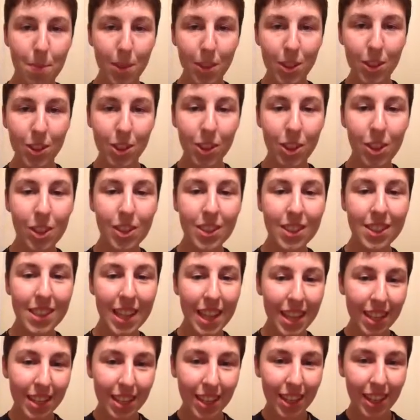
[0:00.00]
Bonjour,
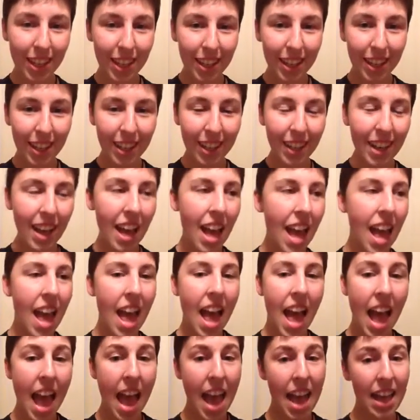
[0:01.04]
Xander!
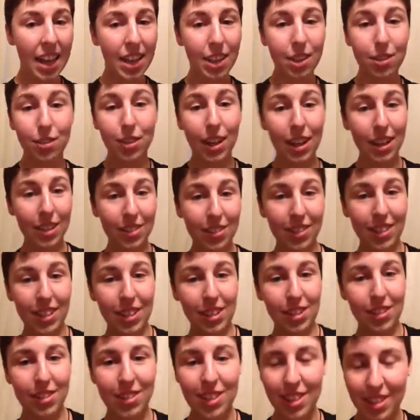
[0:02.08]
And for anyone
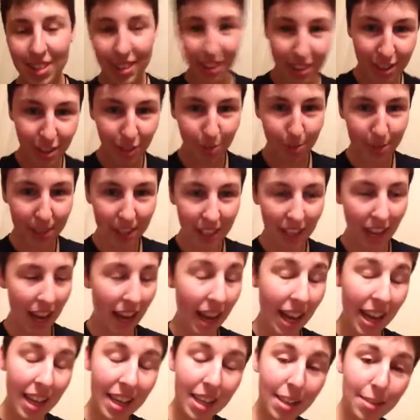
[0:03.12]
who doesn't know me,
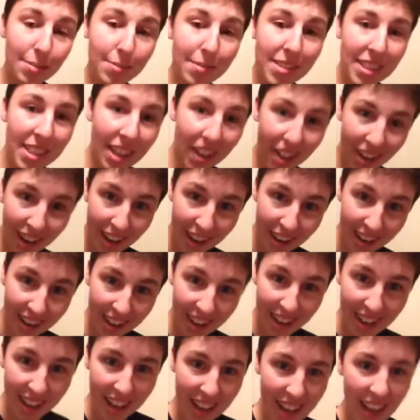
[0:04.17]
I am Sarah,
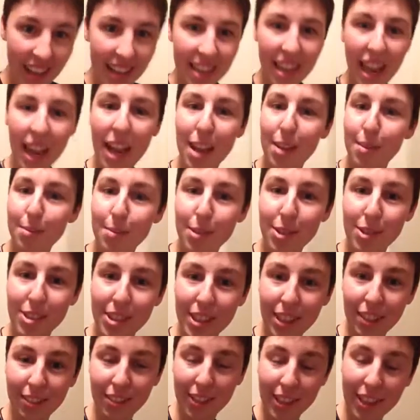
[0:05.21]
and I am
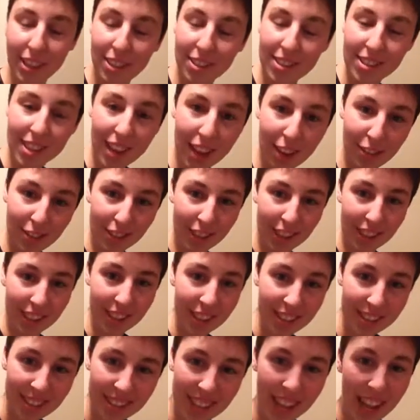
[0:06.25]
posting videos every
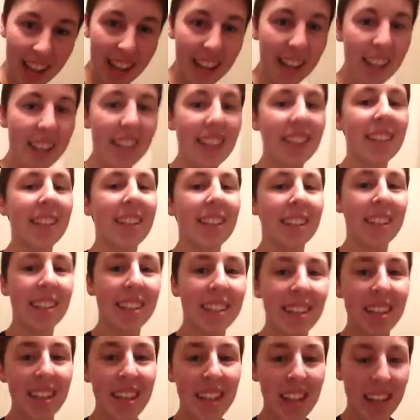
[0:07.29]
Tuesday,
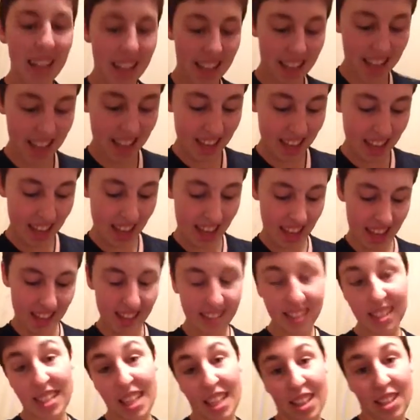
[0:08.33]

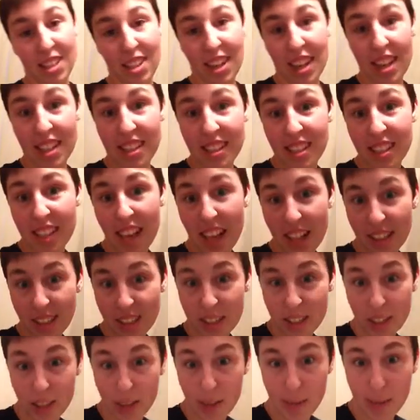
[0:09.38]
as Xander has
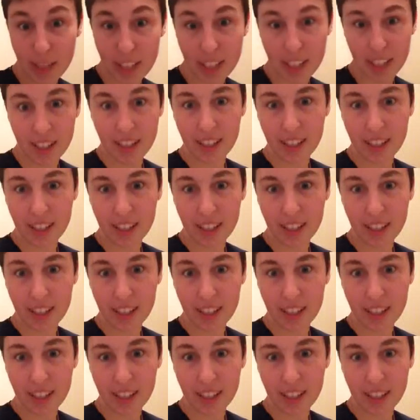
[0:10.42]
challenged me.